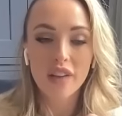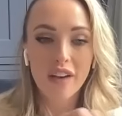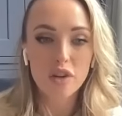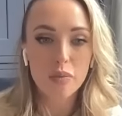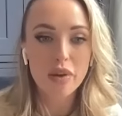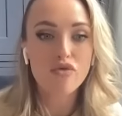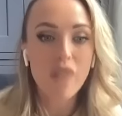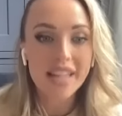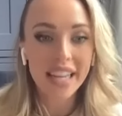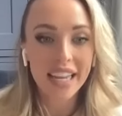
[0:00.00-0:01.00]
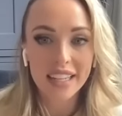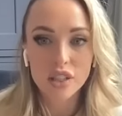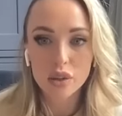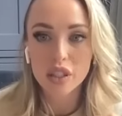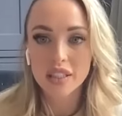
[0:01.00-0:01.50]
sort of have to be ready
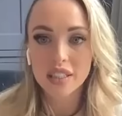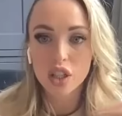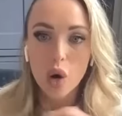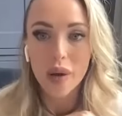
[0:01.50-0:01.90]
don't you to yeah.